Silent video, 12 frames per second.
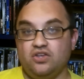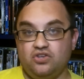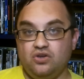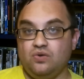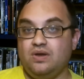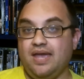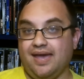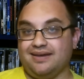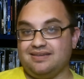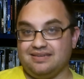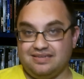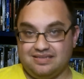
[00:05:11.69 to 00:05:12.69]
You
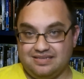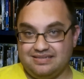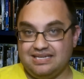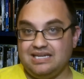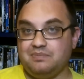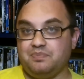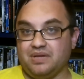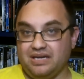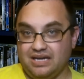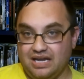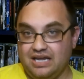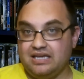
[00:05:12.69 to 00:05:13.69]
get deep
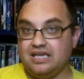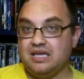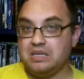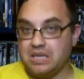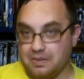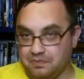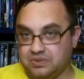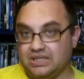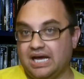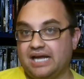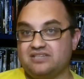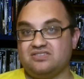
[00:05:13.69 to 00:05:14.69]
and inky
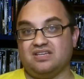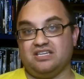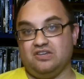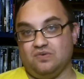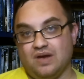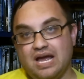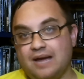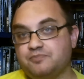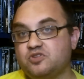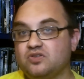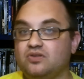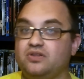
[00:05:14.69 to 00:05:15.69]
blacks like you
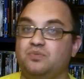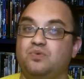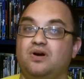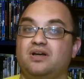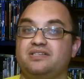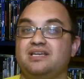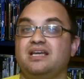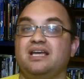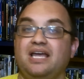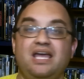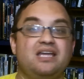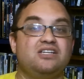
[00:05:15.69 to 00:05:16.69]
absolutely want,
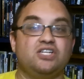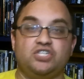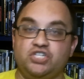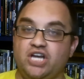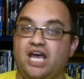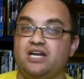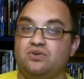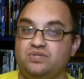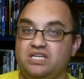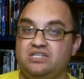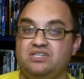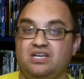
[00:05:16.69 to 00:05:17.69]
and shadow
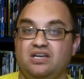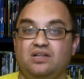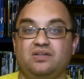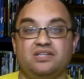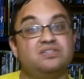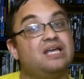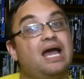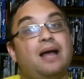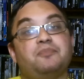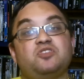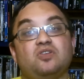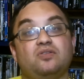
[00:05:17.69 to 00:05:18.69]
detail is
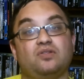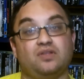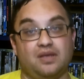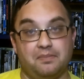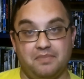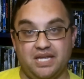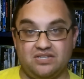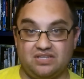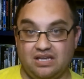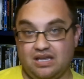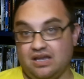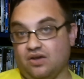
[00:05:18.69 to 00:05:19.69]
absolutely
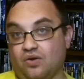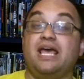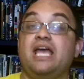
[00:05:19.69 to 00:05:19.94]
amazing here.